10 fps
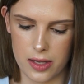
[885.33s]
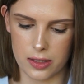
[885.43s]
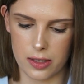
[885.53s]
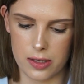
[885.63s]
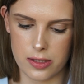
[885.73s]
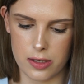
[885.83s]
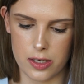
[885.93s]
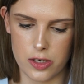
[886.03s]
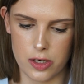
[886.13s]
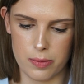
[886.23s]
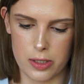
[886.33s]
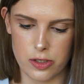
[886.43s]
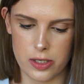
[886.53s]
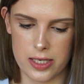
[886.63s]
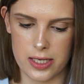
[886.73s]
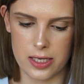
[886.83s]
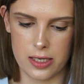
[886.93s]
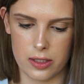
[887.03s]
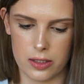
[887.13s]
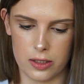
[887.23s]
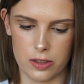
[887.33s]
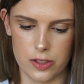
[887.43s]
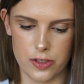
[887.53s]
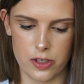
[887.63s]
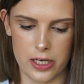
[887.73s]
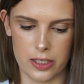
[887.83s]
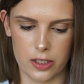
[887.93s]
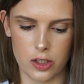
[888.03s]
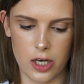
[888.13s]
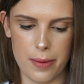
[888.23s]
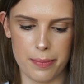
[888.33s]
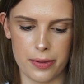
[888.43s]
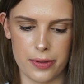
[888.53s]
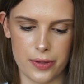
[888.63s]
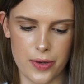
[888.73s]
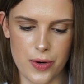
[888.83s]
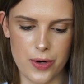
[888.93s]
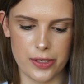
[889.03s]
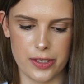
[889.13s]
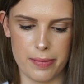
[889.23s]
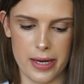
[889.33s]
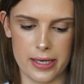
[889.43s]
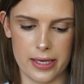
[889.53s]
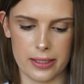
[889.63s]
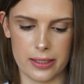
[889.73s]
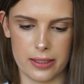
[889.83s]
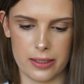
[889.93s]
Go to geometry, constrain, crop, automatic.